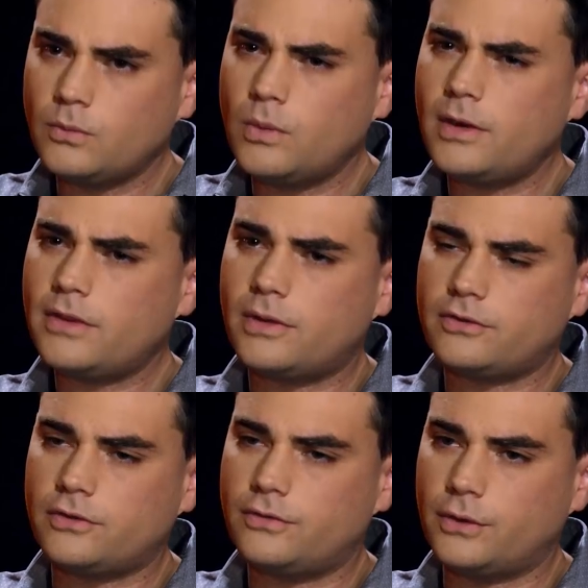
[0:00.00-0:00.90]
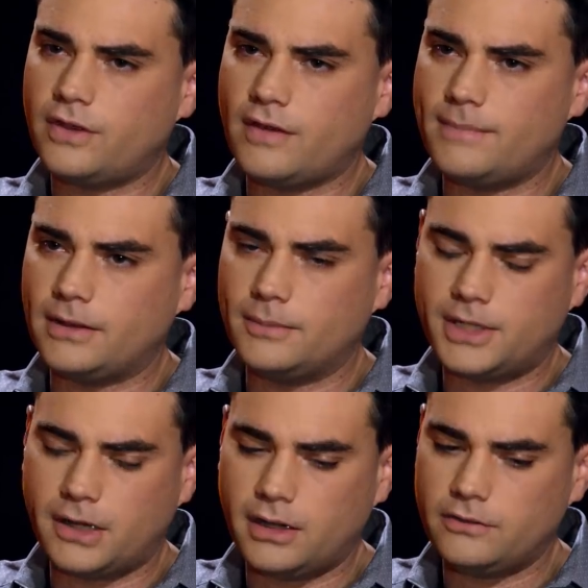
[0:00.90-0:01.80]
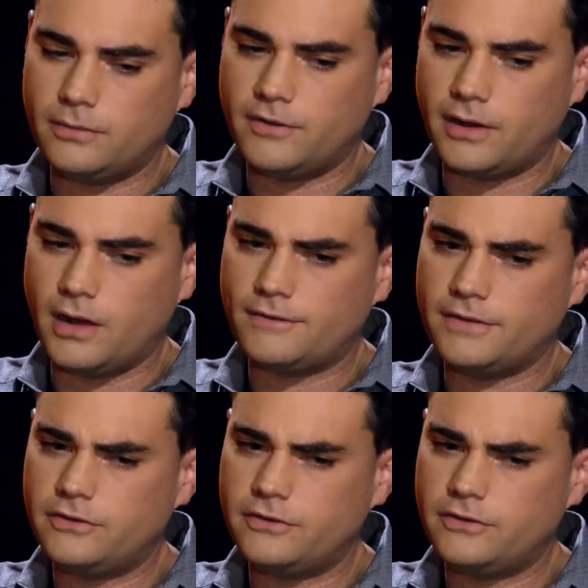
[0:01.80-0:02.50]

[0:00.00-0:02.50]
one of the questions folks have about libertarianism very often,